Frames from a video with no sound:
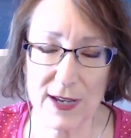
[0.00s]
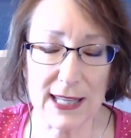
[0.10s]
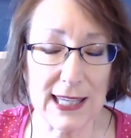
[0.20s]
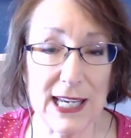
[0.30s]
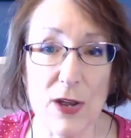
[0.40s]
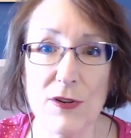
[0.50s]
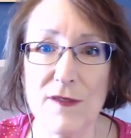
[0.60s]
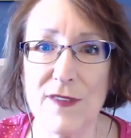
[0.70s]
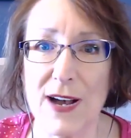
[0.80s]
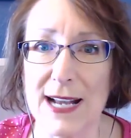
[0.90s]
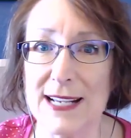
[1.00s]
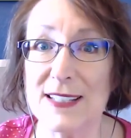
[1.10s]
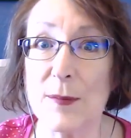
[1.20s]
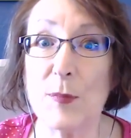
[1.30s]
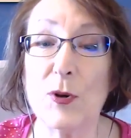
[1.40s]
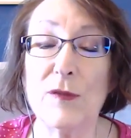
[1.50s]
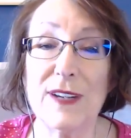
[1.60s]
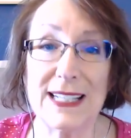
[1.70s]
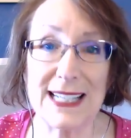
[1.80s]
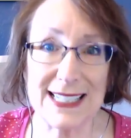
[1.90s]
And Leo Divine is a
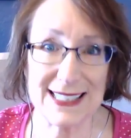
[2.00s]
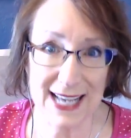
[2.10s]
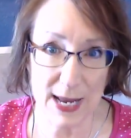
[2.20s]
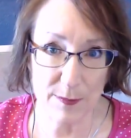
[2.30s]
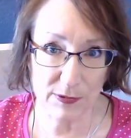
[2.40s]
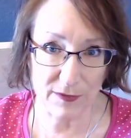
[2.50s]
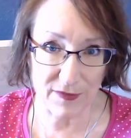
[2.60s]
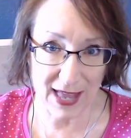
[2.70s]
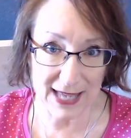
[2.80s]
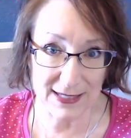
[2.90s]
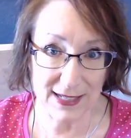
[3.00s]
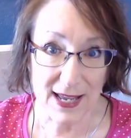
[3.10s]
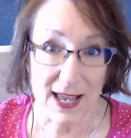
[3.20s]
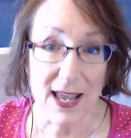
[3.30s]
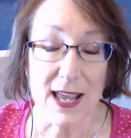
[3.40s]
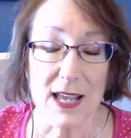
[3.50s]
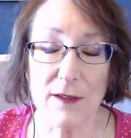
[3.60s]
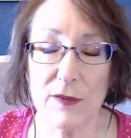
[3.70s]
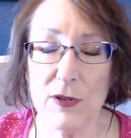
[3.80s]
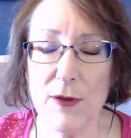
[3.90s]
perfect example of that.
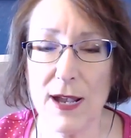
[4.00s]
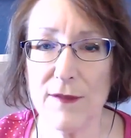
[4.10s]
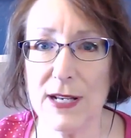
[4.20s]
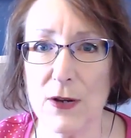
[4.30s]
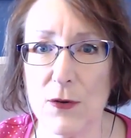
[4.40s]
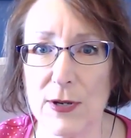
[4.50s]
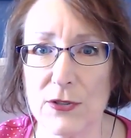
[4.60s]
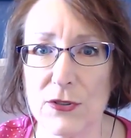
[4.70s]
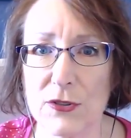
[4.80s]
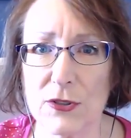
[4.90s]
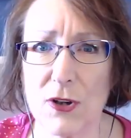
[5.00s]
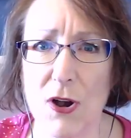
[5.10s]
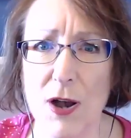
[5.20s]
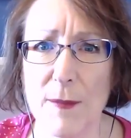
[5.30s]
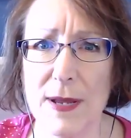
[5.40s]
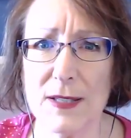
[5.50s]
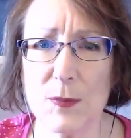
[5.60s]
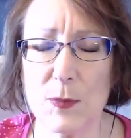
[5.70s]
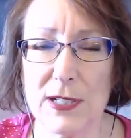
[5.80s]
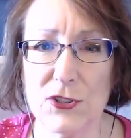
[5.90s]
If you have questions or comments,
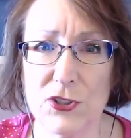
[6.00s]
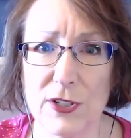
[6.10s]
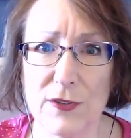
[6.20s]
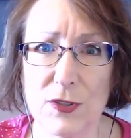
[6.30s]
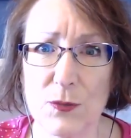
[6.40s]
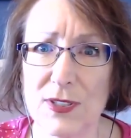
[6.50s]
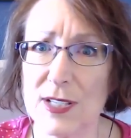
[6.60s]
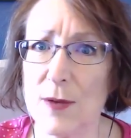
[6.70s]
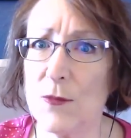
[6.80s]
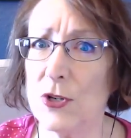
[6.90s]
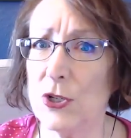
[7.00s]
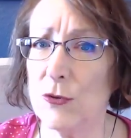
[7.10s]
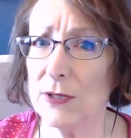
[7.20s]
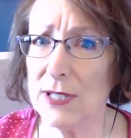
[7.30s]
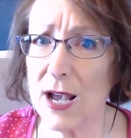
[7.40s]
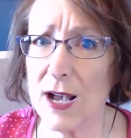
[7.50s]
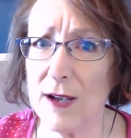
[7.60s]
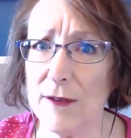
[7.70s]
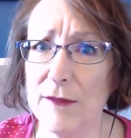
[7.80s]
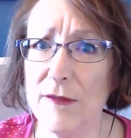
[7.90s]
please share this with someone you
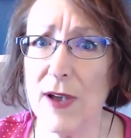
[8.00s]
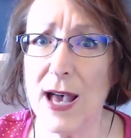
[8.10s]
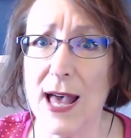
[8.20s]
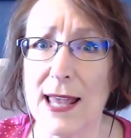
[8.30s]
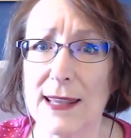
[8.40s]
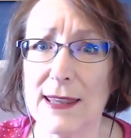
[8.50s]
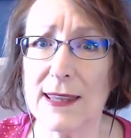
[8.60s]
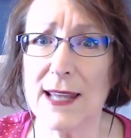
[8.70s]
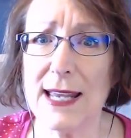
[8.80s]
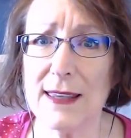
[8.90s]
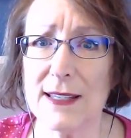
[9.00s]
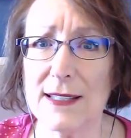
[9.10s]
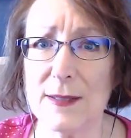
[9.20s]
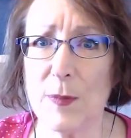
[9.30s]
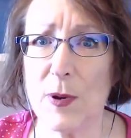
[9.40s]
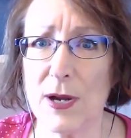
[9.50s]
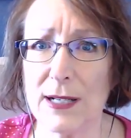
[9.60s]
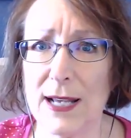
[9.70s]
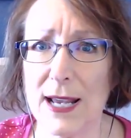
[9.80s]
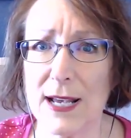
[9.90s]
love. Like this
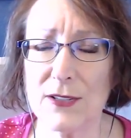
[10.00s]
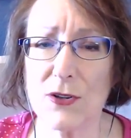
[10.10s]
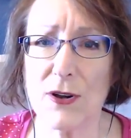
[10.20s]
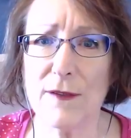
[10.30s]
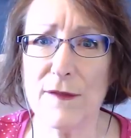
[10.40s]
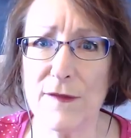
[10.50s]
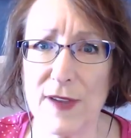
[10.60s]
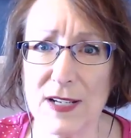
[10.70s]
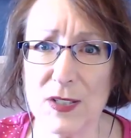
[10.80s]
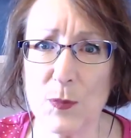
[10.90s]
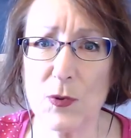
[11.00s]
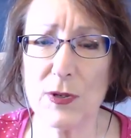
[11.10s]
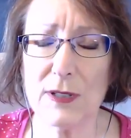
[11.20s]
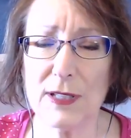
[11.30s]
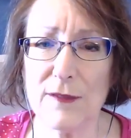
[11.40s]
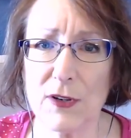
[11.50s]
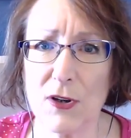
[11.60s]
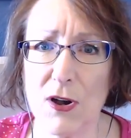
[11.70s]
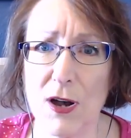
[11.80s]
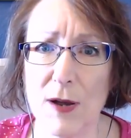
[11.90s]
podcast on Facebook, leave a
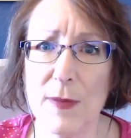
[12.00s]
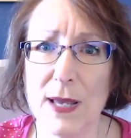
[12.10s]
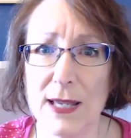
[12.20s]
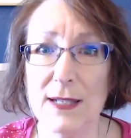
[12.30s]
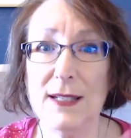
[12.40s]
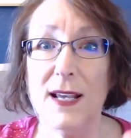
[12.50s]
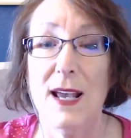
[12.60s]
comment.